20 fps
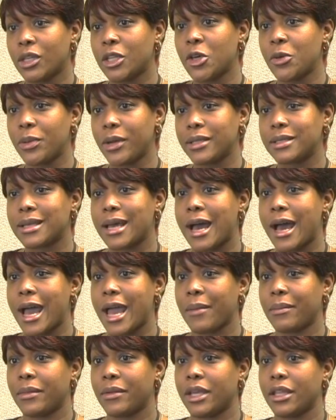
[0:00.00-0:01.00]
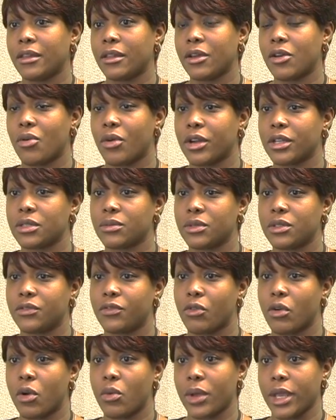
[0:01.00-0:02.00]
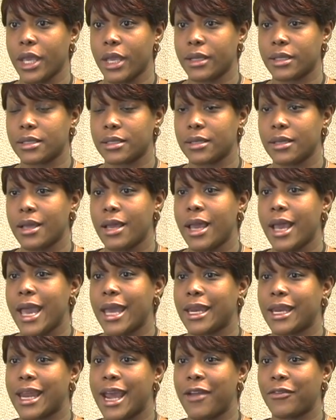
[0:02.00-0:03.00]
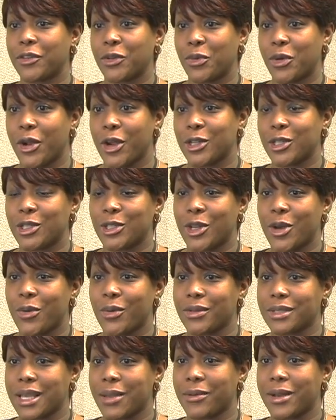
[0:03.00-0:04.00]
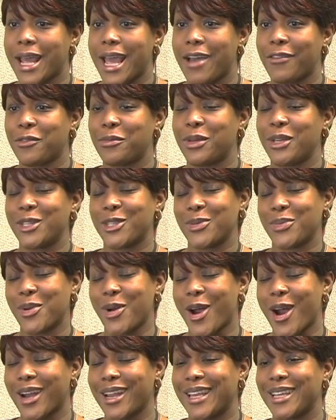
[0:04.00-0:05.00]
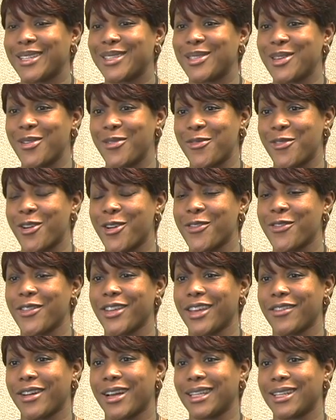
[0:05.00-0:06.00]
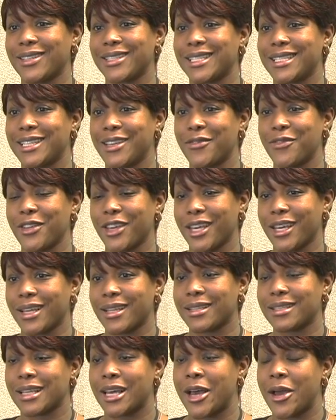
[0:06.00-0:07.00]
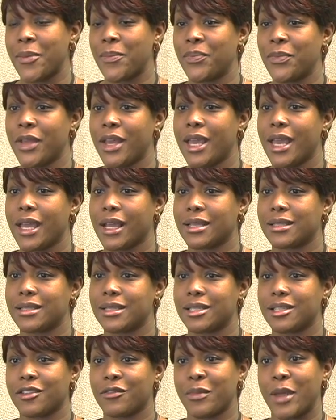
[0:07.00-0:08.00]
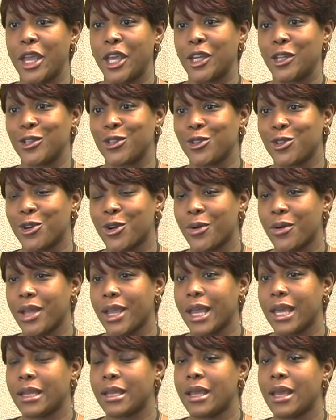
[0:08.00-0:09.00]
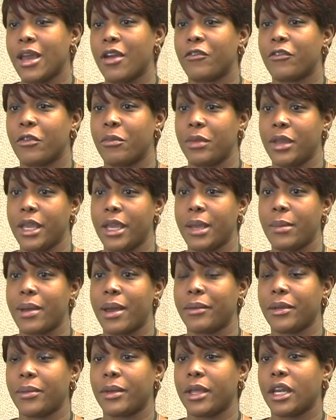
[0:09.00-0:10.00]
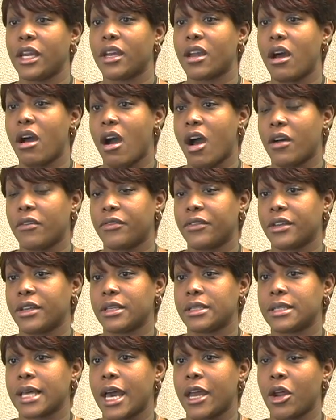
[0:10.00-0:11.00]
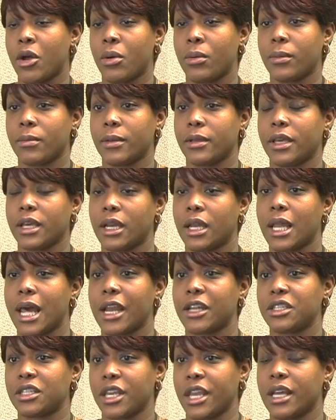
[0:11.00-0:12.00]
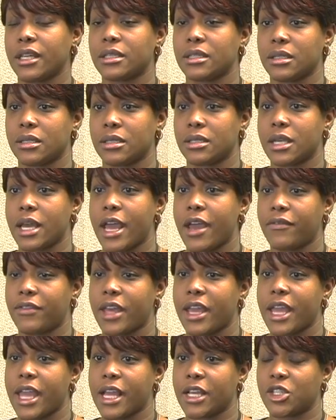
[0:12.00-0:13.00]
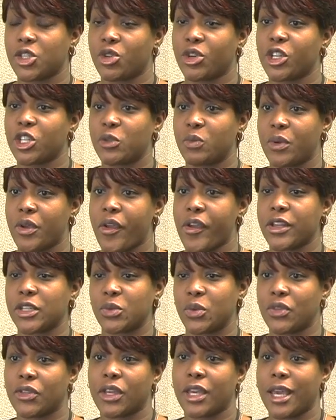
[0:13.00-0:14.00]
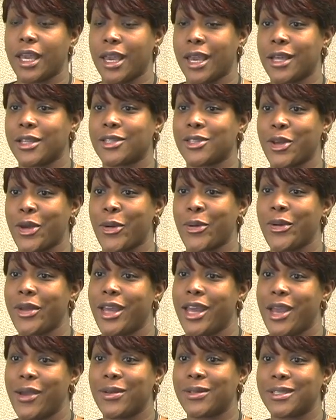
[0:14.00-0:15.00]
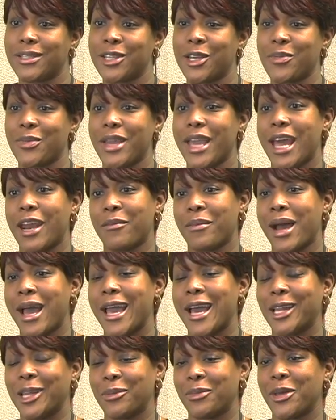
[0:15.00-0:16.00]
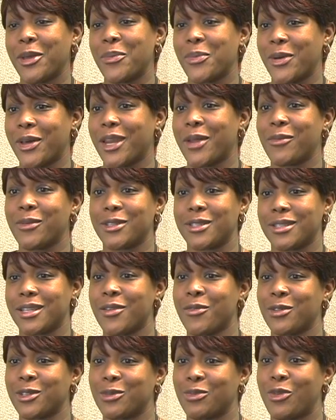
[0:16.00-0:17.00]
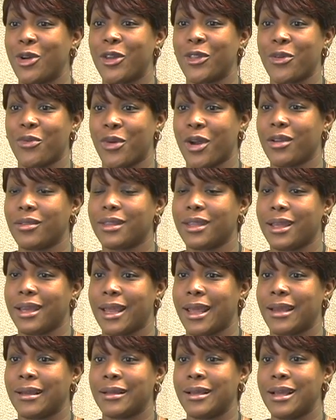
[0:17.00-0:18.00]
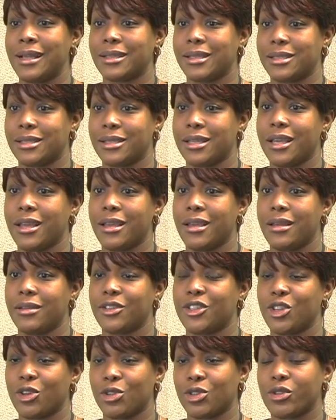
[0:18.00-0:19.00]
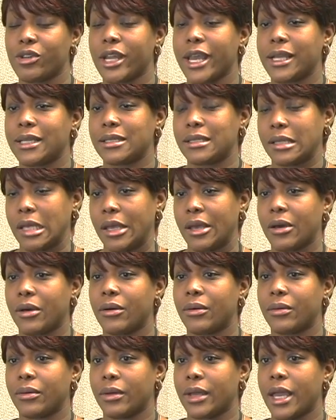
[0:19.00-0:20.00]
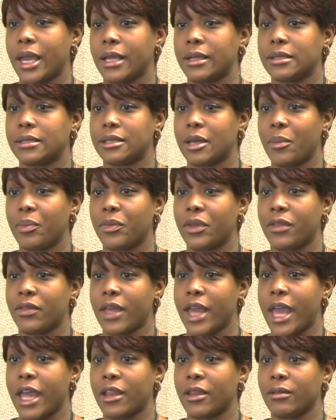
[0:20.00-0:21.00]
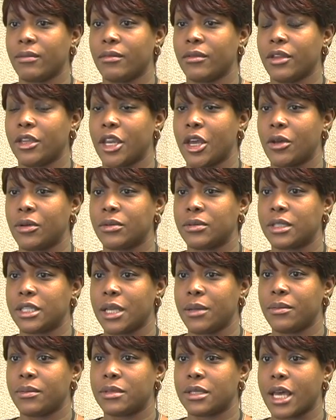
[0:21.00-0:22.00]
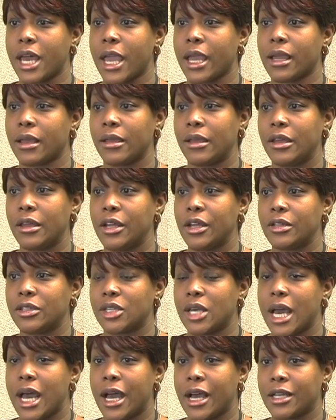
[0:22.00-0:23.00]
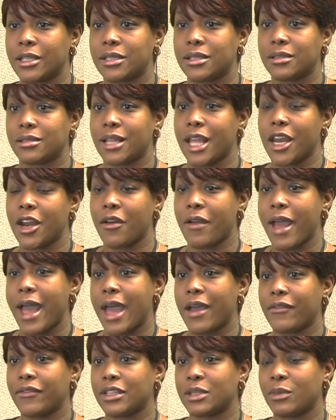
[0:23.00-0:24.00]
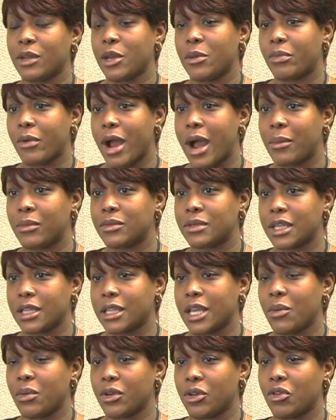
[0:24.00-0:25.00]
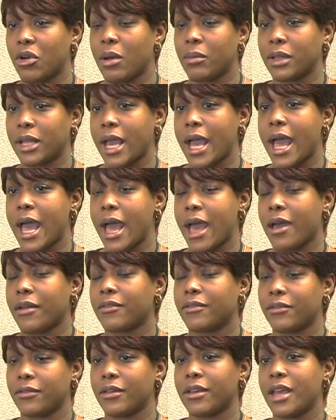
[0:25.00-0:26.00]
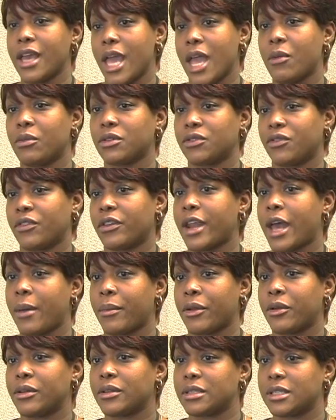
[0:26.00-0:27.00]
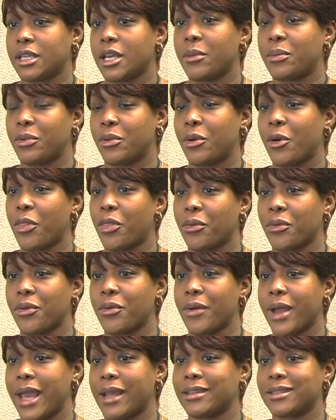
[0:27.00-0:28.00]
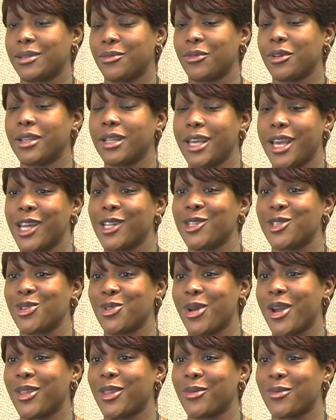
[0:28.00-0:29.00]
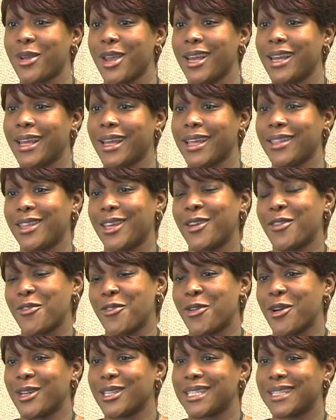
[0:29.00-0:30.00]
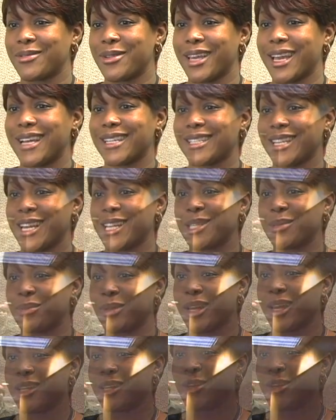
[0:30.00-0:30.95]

a little bit of time. I mean, the course was four weeks, and then afterwards, you know, we was able to have a pizza party and so forth and give out little certificates. Um, it consists of making jewelry, and for me, by me being in the office, I don't get a lot of chances to have that hands-on experience with the kids. So it took me out of my element, but it was it was more than worth it. And to see children excel in something that you know seems like to us they don't have as many problems that they would normally have. It was phenomenal to see a pull through and to really enjoy the reading. And then, of course, we got a chance to play a